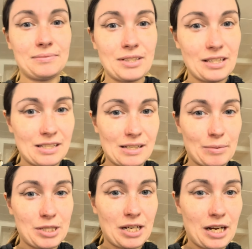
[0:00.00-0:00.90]
in the
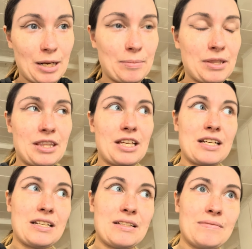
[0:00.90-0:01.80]
summertime
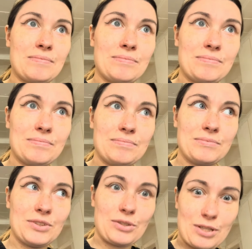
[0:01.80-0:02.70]
than
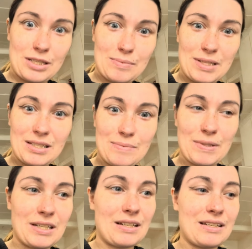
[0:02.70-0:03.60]
Christmas
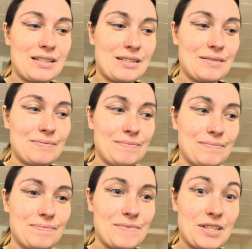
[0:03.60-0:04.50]
because
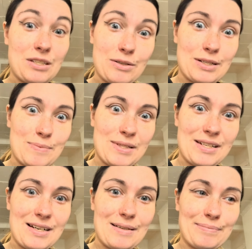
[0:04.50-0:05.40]
it's Christmas
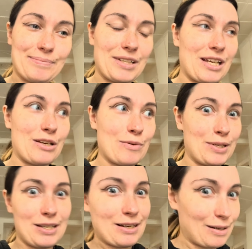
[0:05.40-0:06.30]
time and
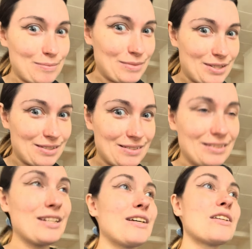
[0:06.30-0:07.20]
nobody comes.
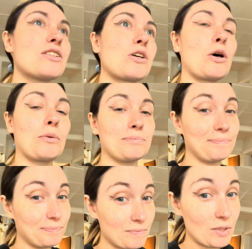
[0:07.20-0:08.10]
So
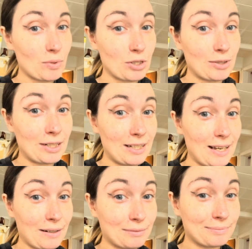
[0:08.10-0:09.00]
we're doing it
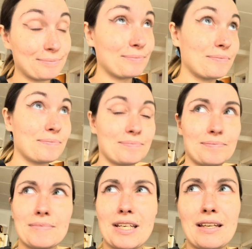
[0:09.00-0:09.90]
now.
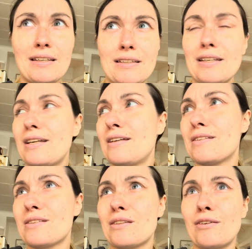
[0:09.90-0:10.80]
And it's
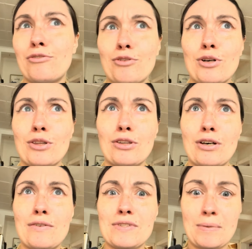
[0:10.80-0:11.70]
the 4th
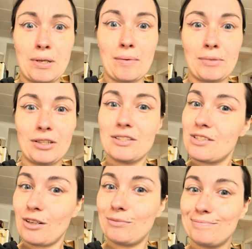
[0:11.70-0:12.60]
of September,
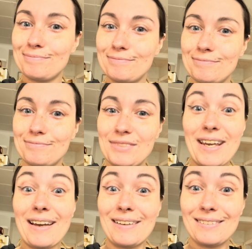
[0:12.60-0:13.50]
so yay.